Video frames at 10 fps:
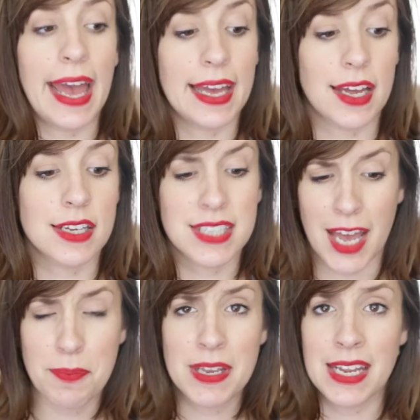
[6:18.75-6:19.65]
and
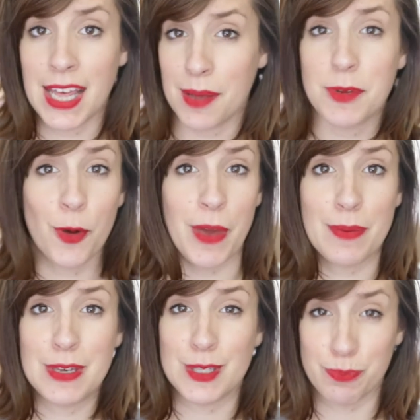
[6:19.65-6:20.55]
type in
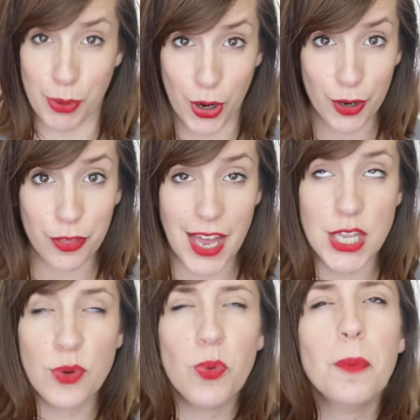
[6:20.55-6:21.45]
Hypnobabies birth
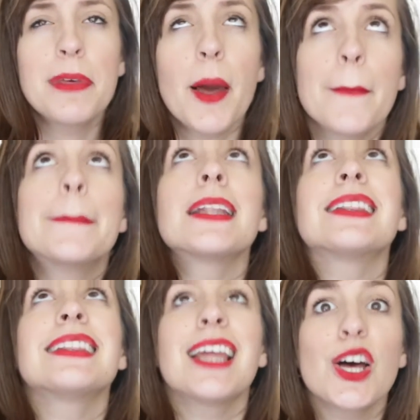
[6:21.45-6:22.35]
and you will be
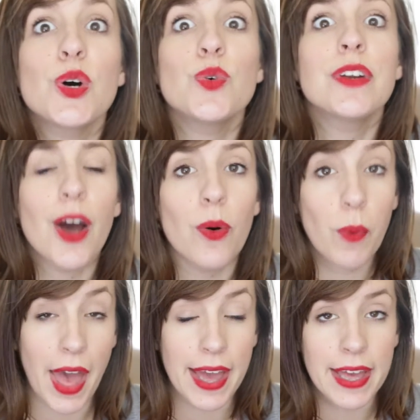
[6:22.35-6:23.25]
blown
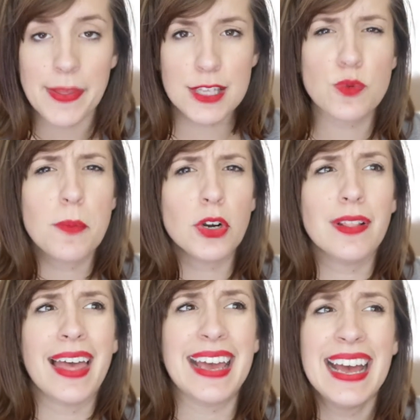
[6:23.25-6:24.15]
away. I mean, these women
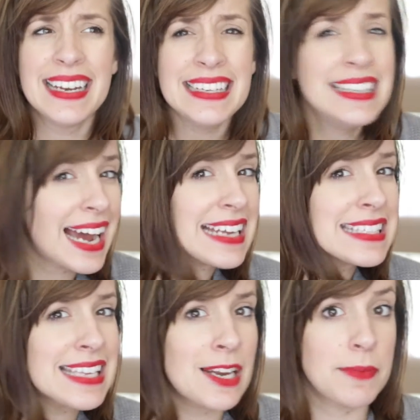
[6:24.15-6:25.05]
are like
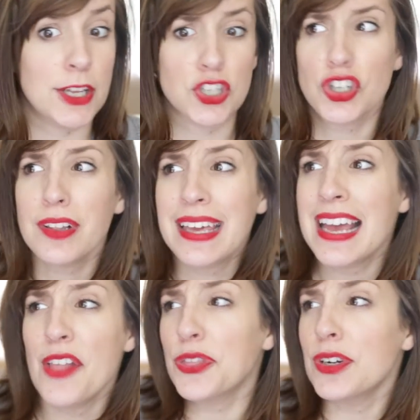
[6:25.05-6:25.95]
9 centimeters or
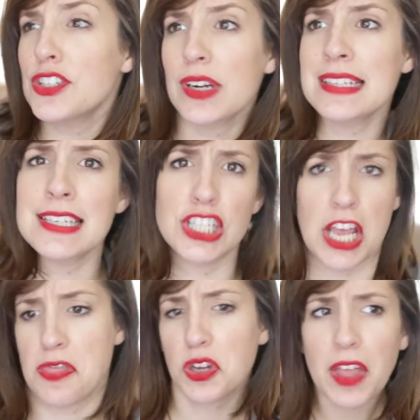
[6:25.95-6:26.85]
like they're in
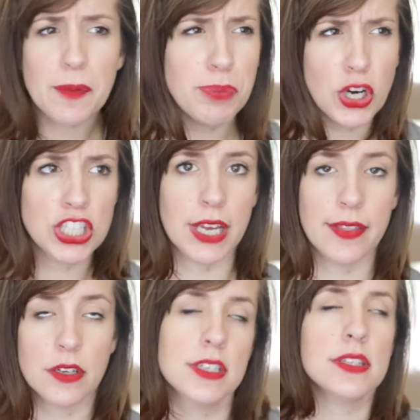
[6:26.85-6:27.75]
transition. They're like pushing
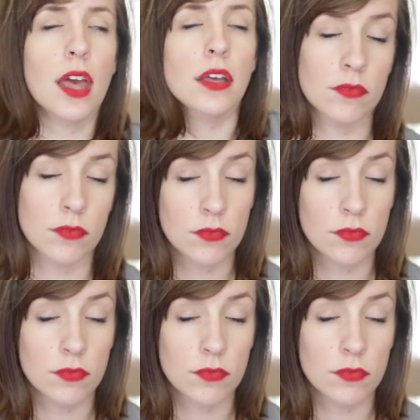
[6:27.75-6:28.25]
and they're just like,